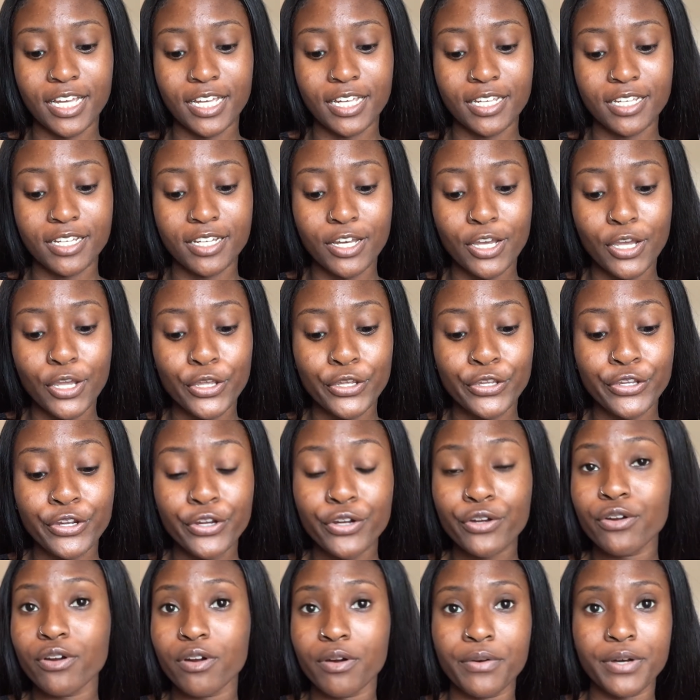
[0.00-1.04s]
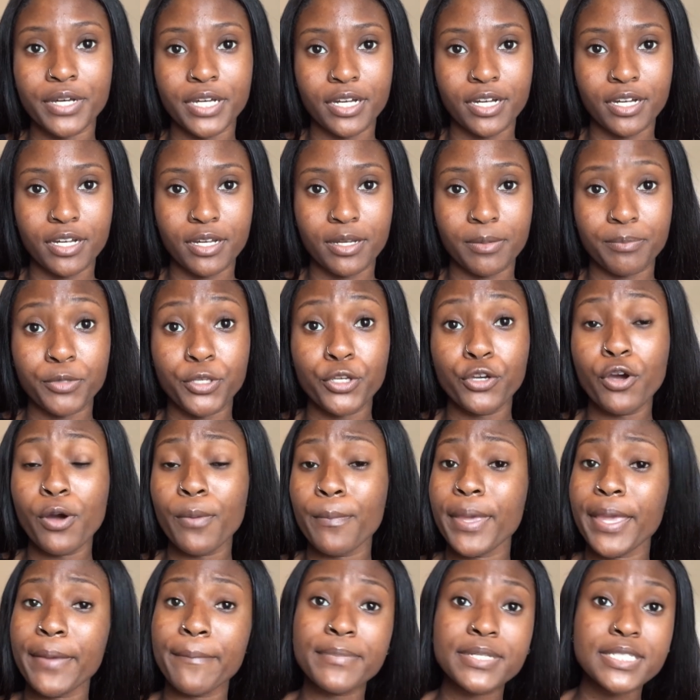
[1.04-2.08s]
Like, you're growing up, you're
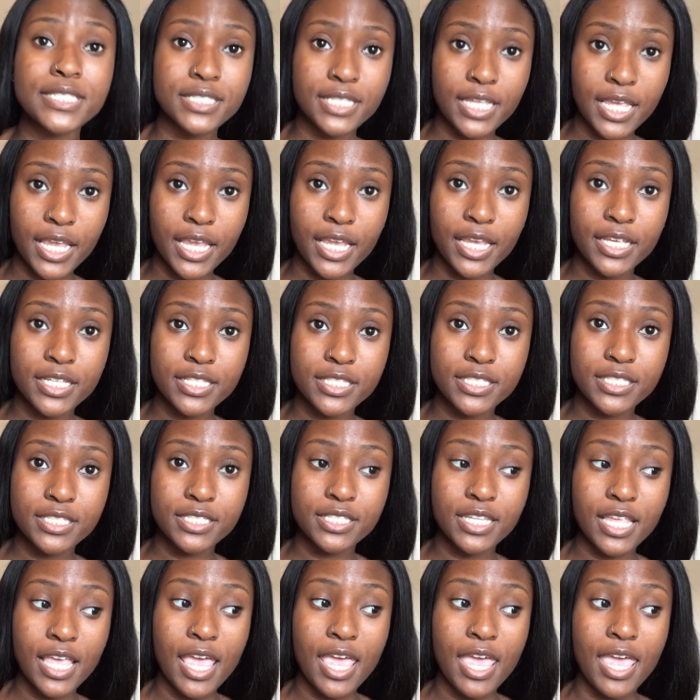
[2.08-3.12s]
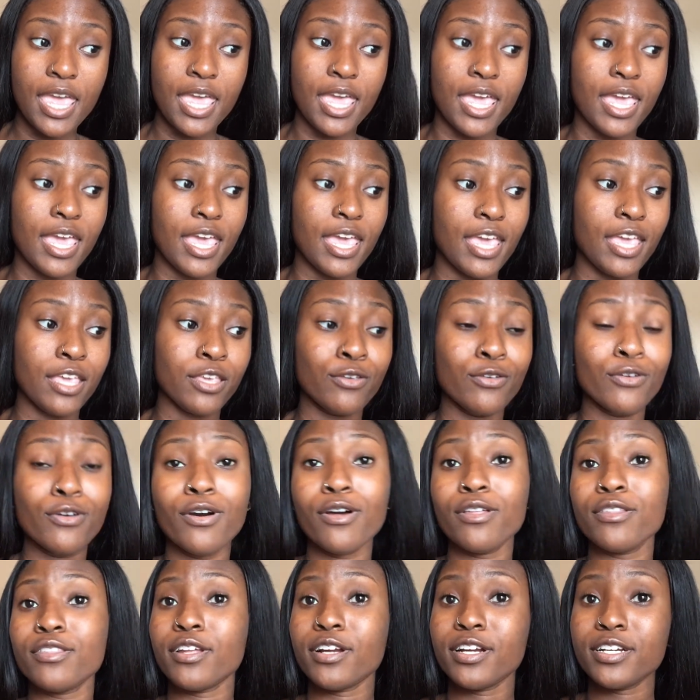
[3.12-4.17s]
gonna make mistakes and you're
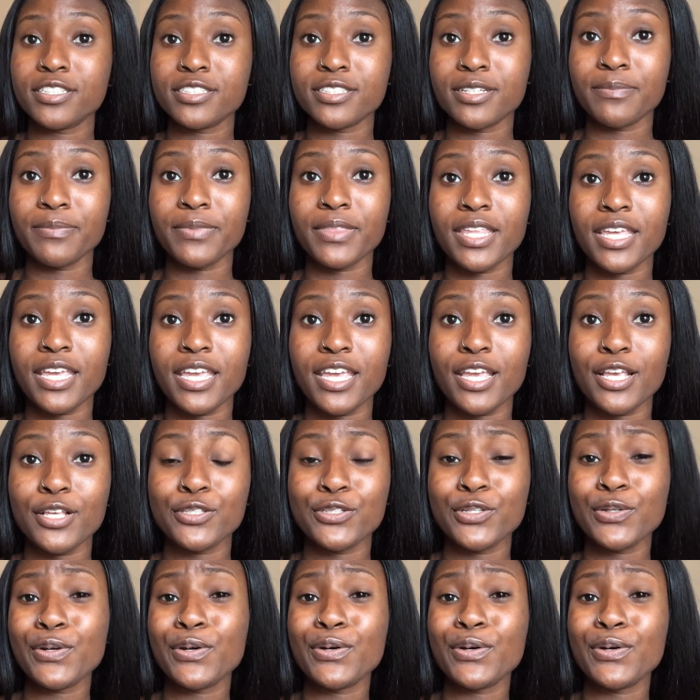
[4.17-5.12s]
gonna learn some things.